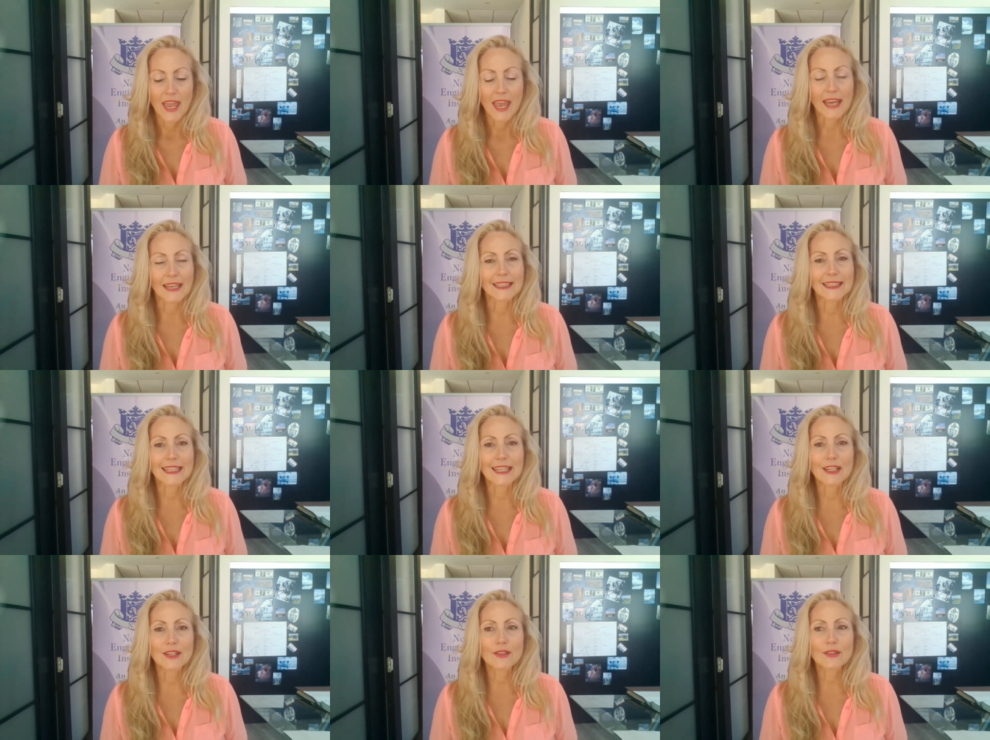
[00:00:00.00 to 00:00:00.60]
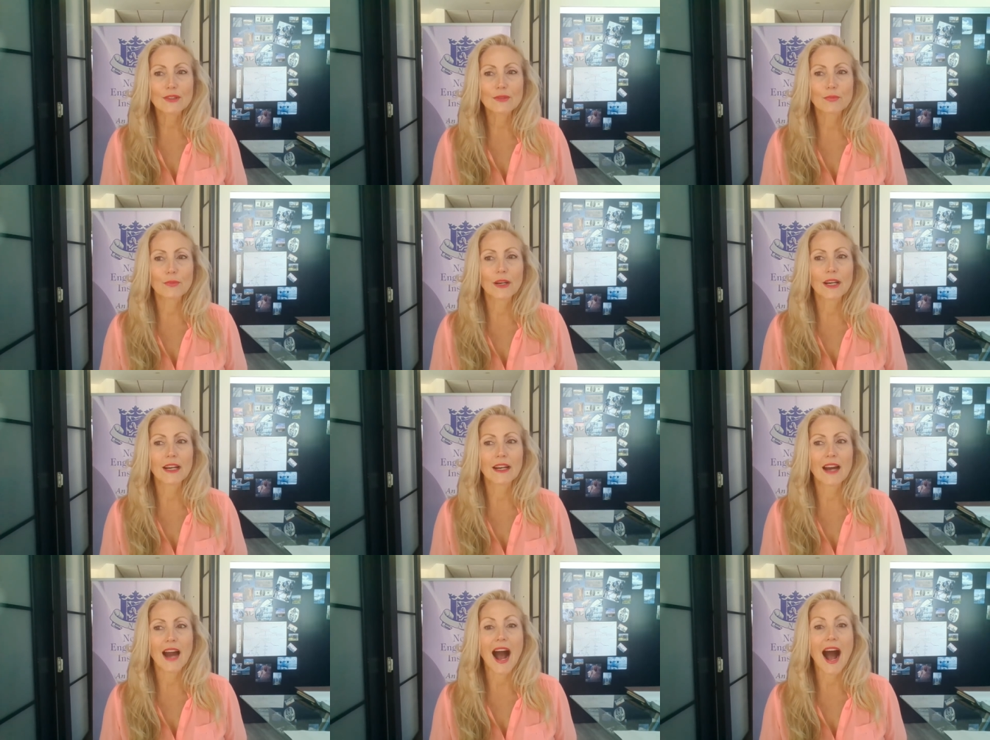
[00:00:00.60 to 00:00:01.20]
And here's
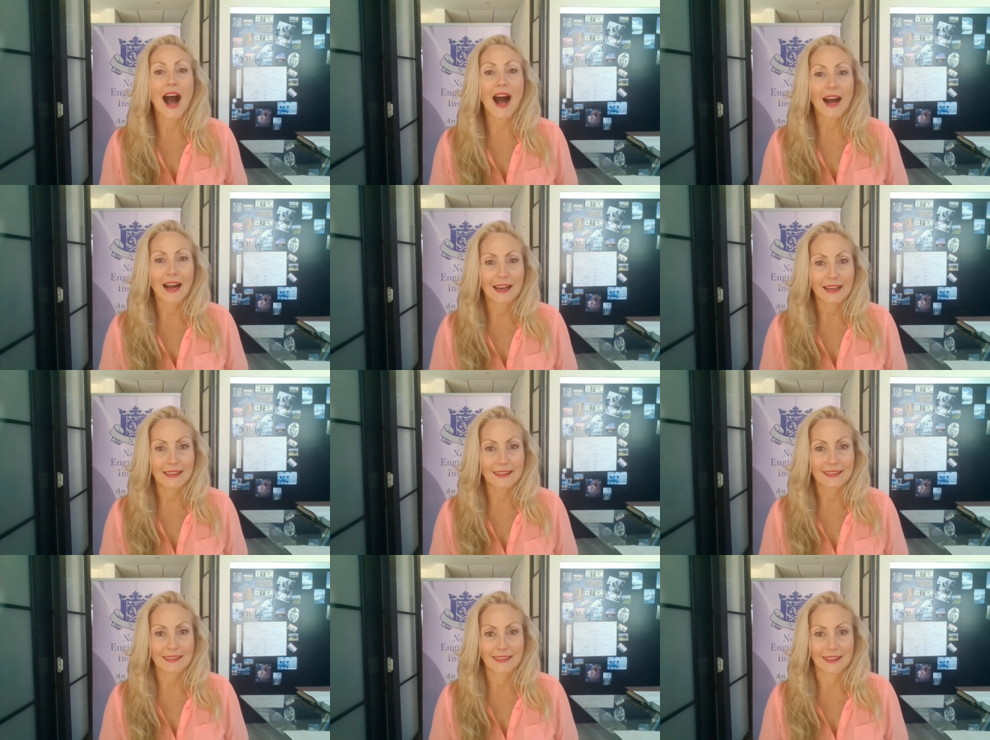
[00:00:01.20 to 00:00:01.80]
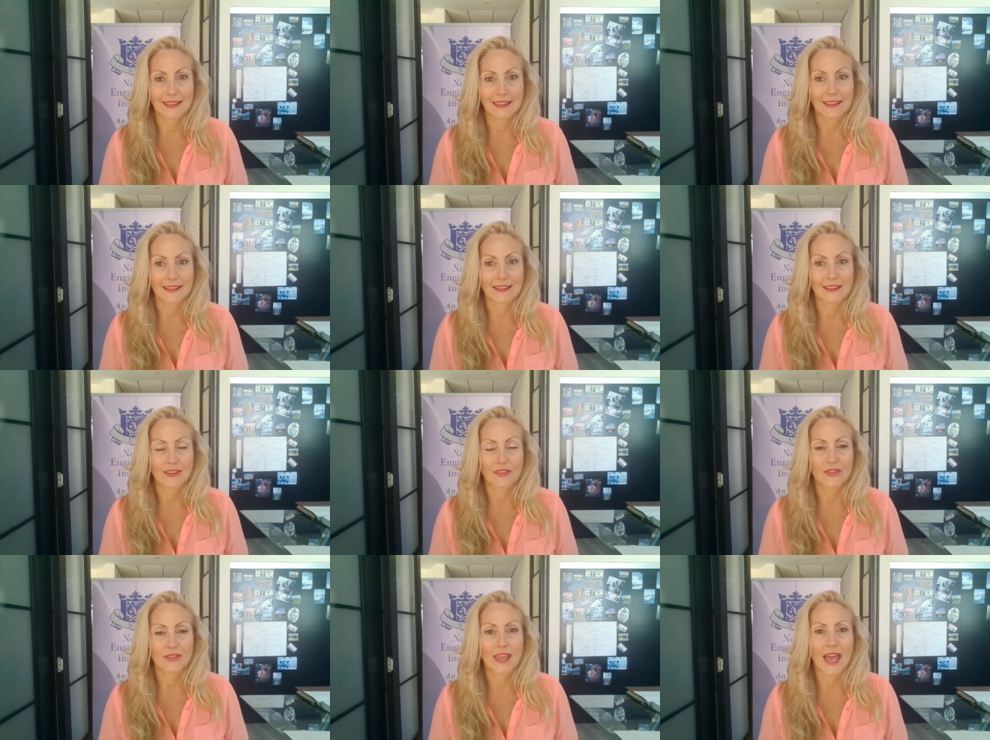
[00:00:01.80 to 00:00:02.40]
where I think
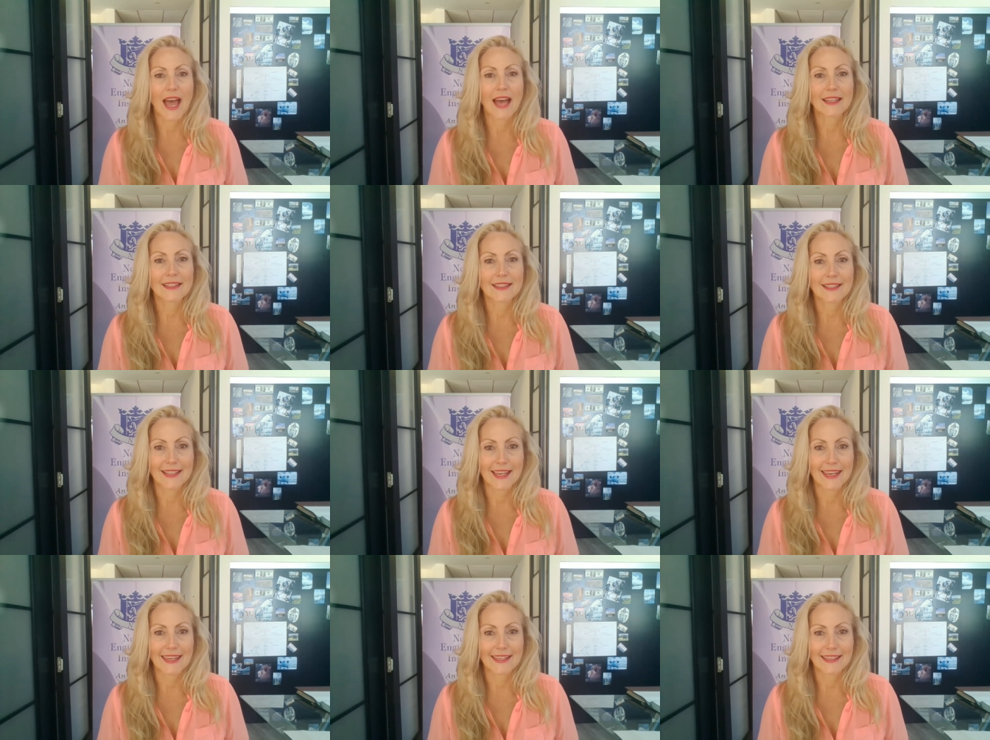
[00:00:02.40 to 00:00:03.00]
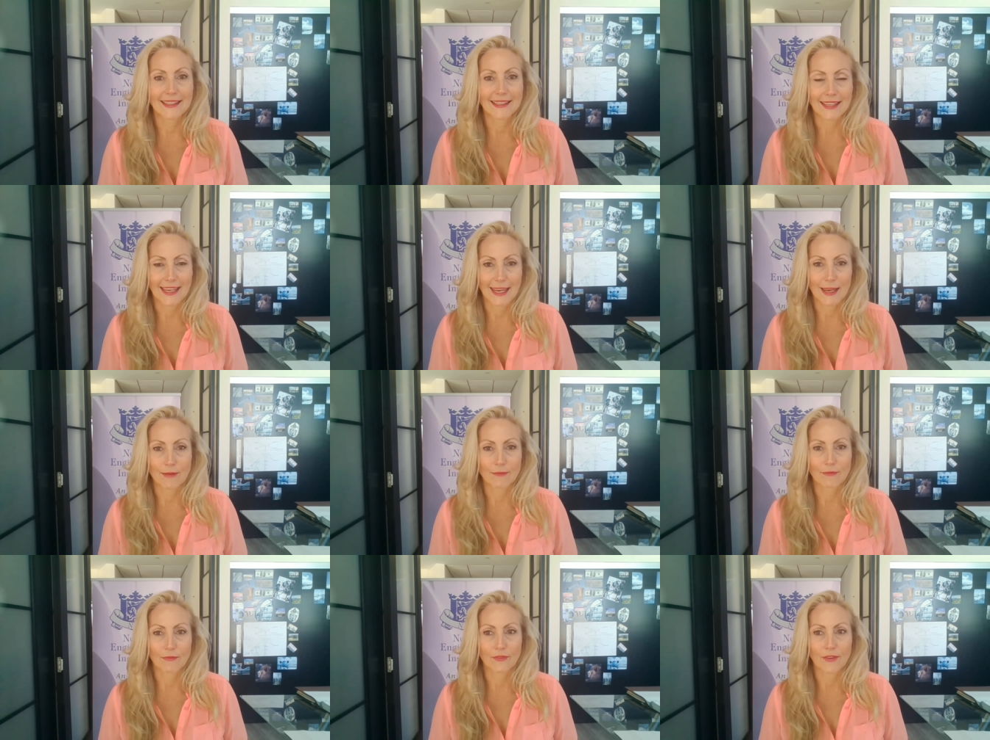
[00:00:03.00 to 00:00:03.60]
that saying
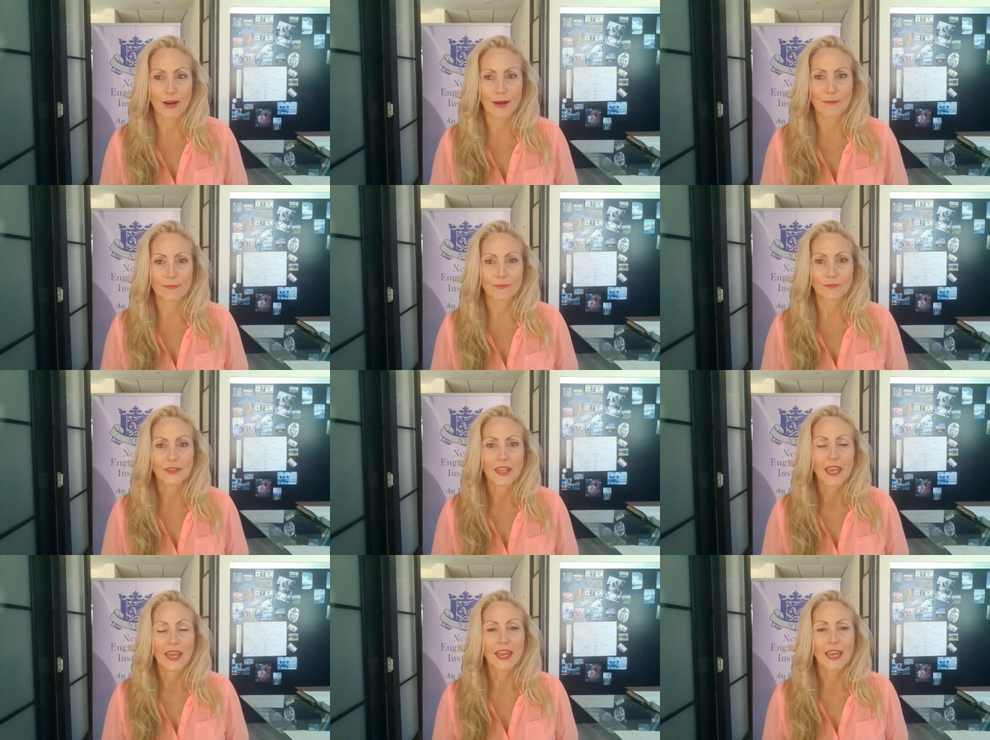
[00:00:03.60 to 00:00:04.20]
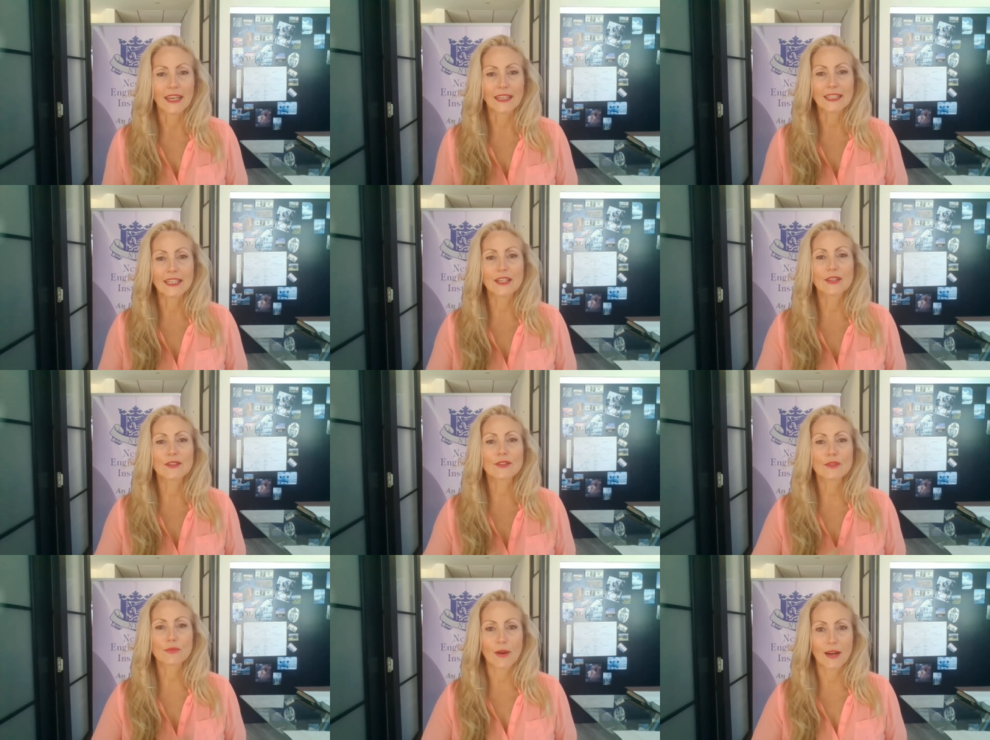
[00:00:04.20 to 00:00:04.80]
came from, and
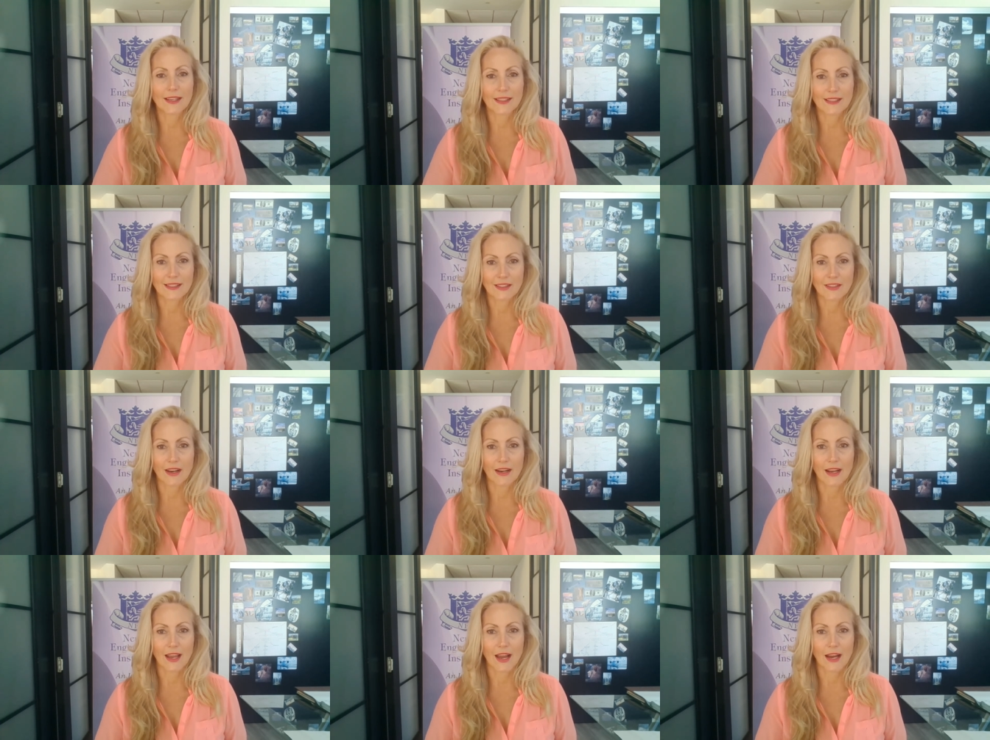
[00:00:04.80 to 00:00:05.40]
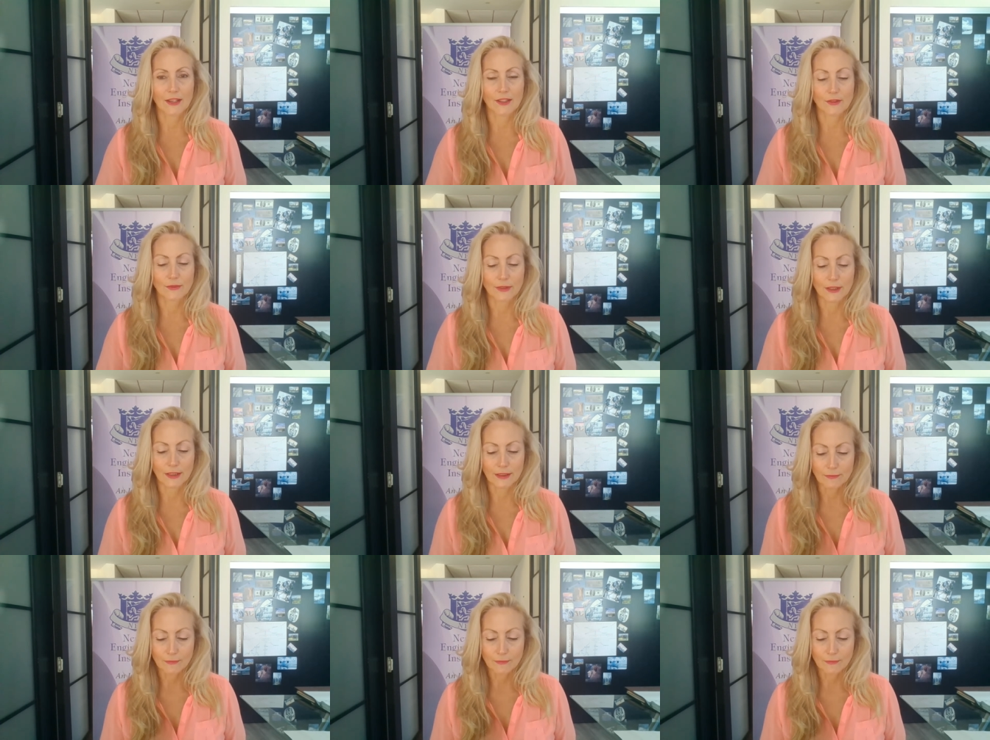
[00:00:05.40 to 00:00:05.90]
here's why it's not accurate.